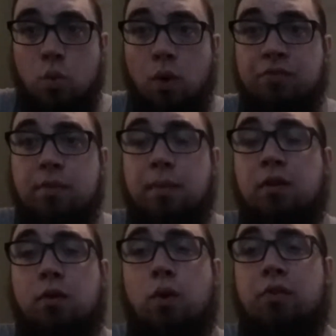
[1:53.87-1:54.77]
Once
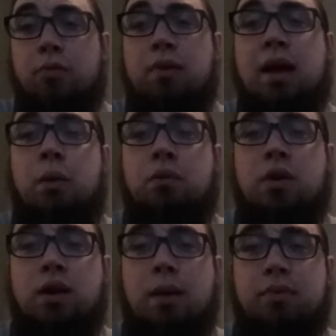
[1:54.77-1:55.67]
the oil is applied, we'll
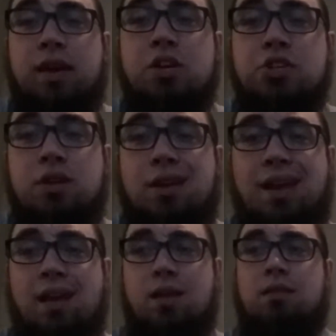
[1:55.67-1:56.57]
talk application
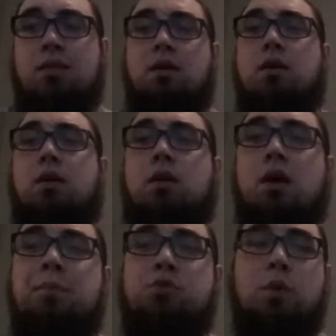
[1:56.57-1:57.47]
and
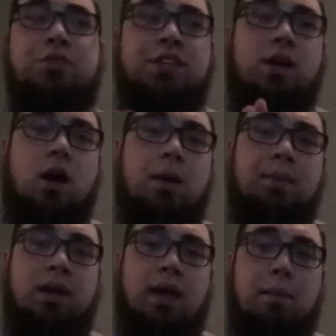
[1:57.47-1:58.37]
absorption.
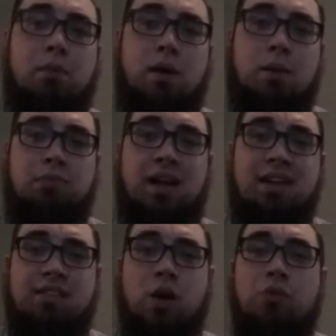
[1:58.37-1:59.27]
It
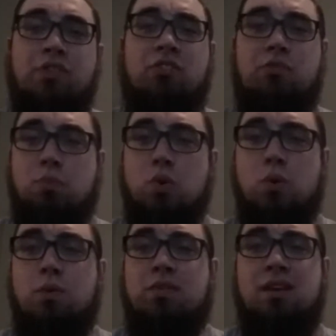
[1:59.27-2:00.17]
applies, it goes in
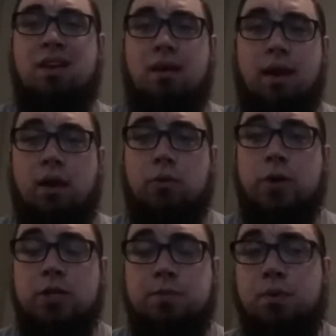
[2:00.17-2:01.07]
smooth and
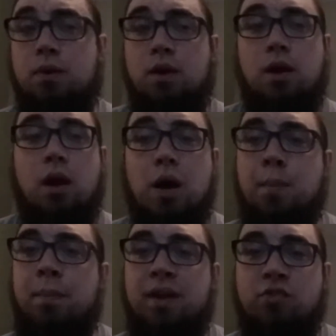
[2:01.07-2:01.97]
crisp.
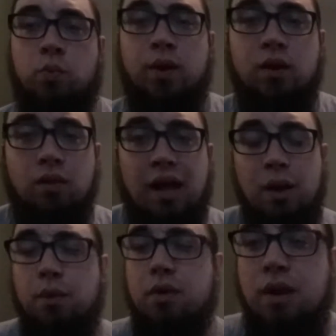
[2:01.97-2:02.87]
It's a real,
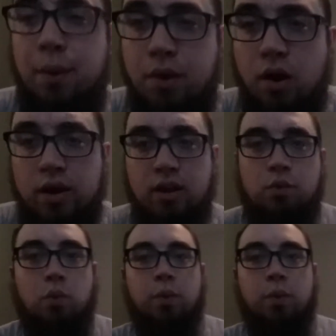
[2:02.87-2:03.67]
I would harken it to